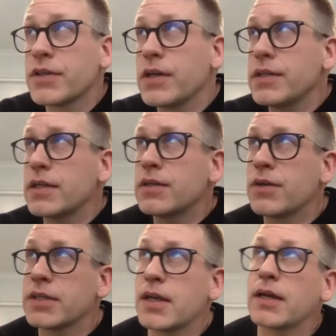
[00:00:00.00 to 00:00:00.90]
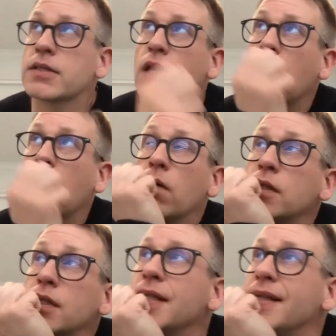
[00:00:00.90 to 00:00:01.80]
that's interesting.
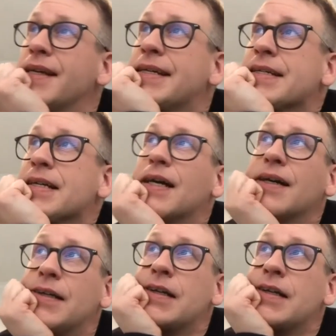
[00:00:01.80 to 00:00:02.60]
So a